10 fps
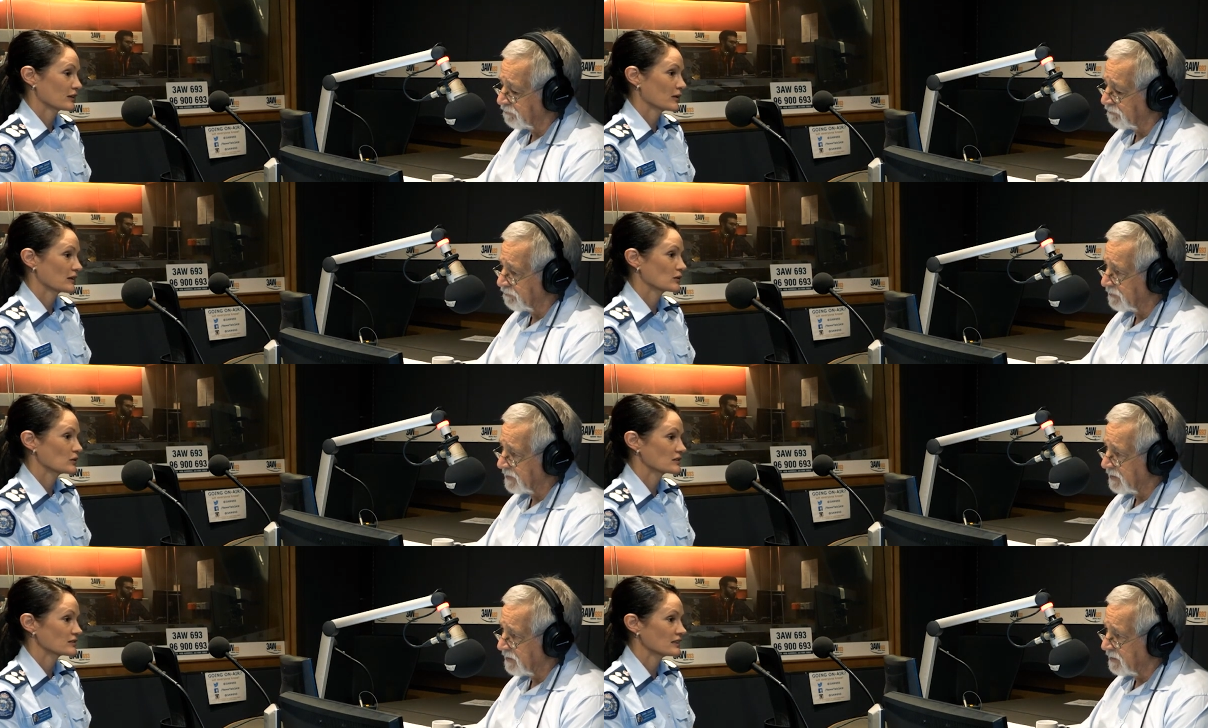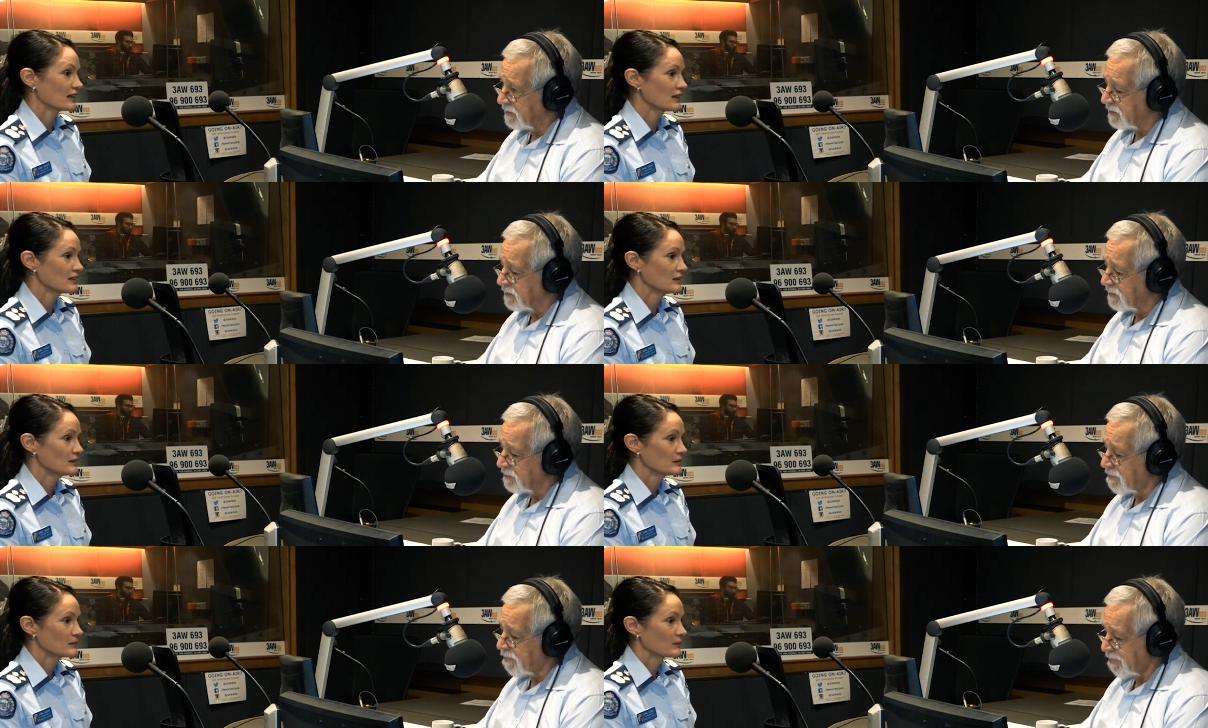Speaker 1: throughout the course of today.
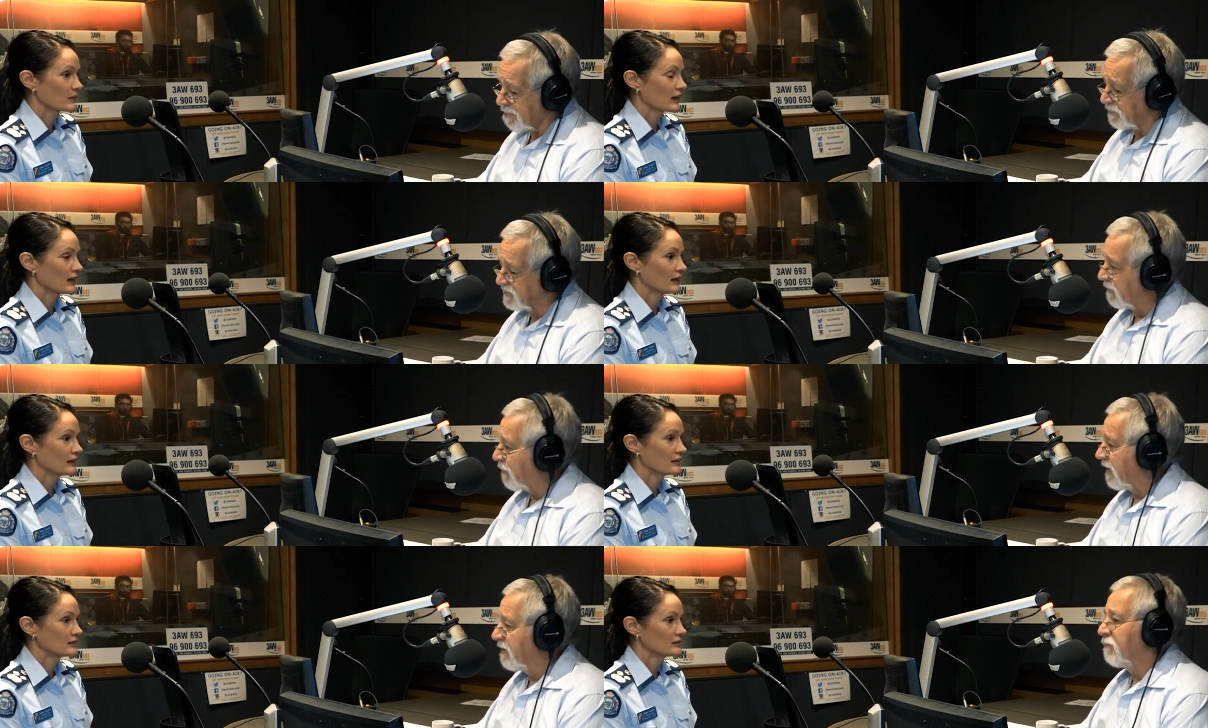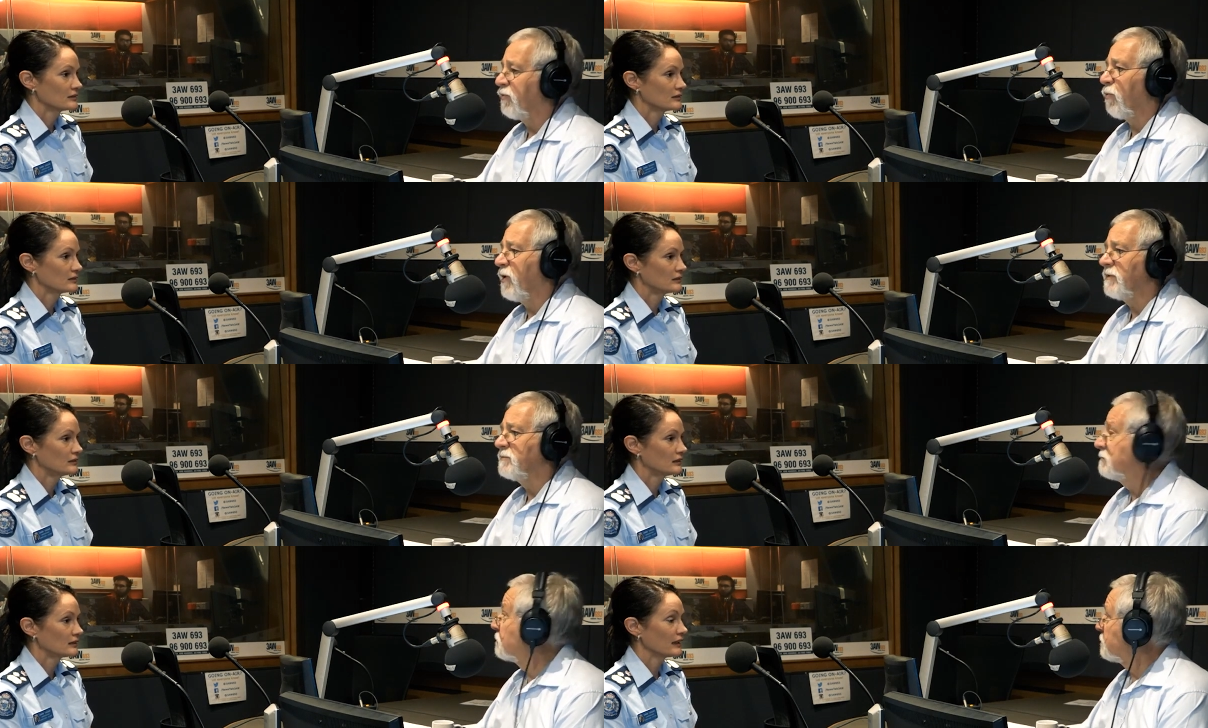Uh-huh. separated and put where?
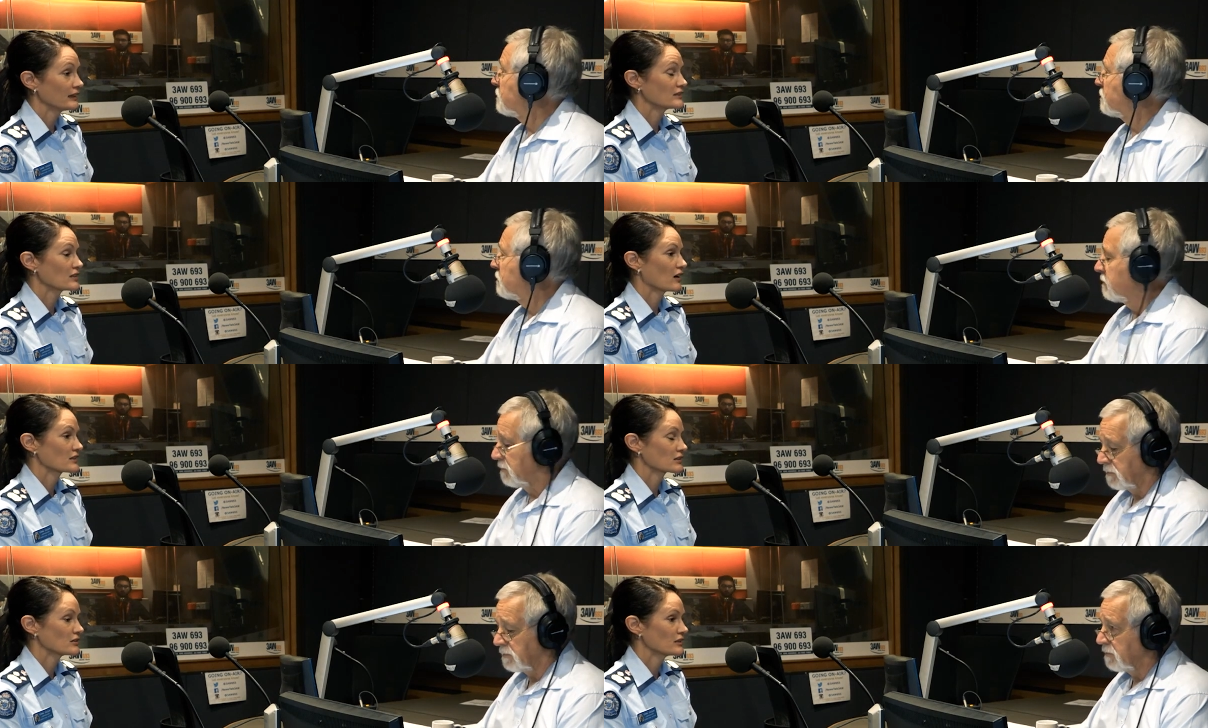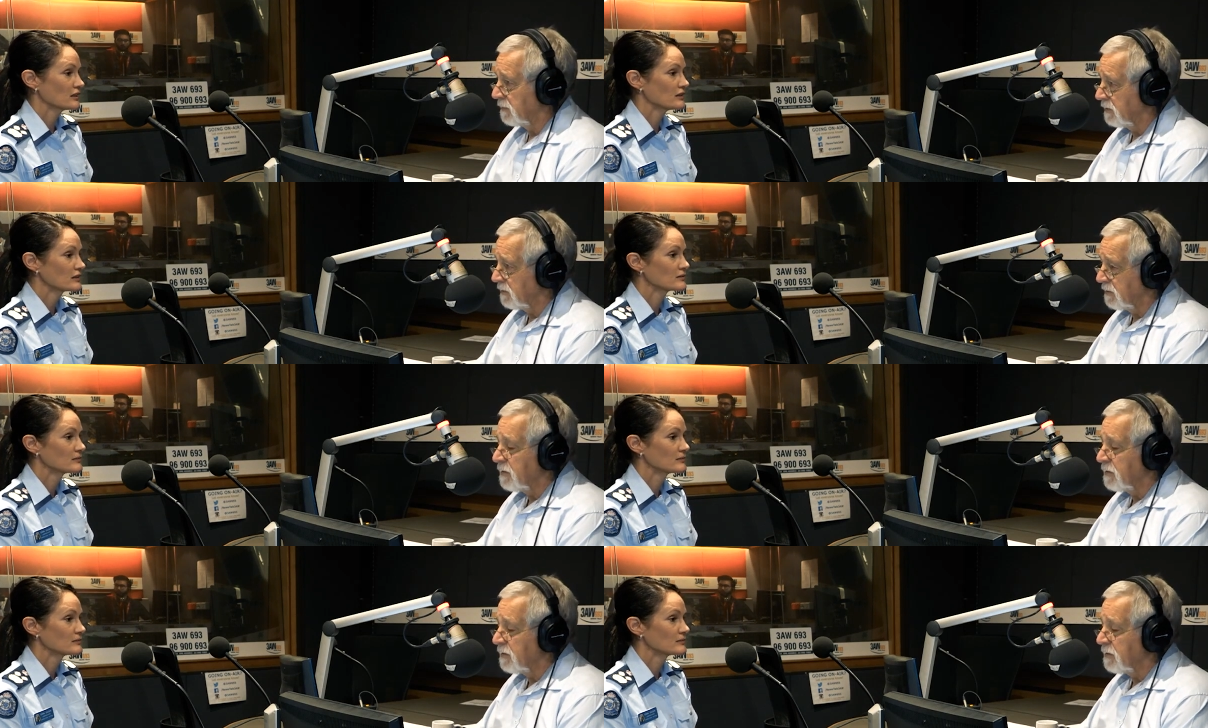into the high security unit.